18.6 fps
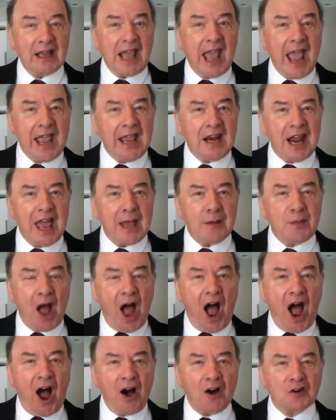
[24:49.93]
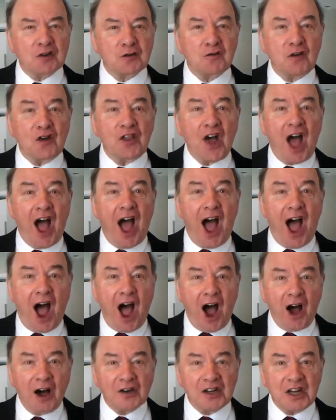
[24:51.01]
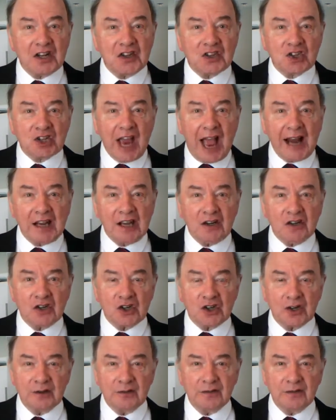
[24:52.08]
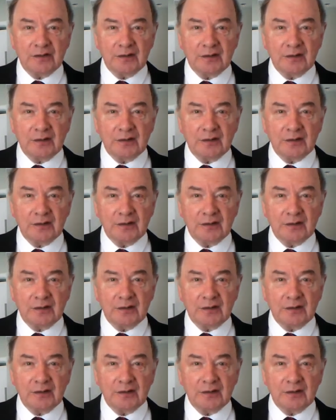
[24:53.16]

Caleb asked for the hardest challenge.